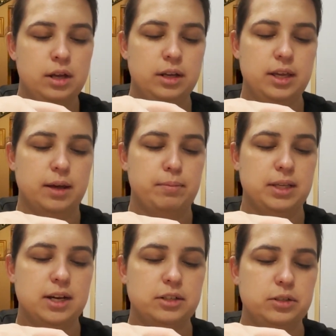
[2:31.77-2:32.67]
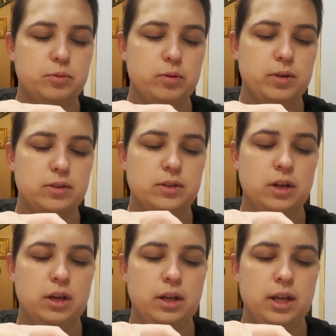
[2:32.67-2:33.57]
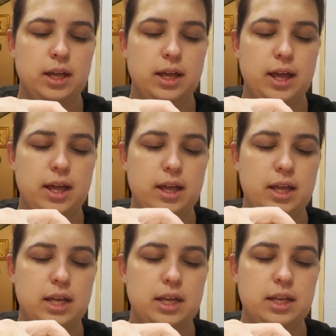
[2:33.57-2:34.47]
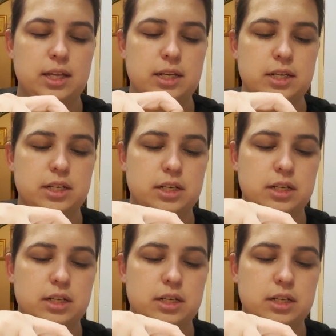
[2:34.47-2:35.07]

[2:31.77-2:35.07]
yeah, make doctor's appointments and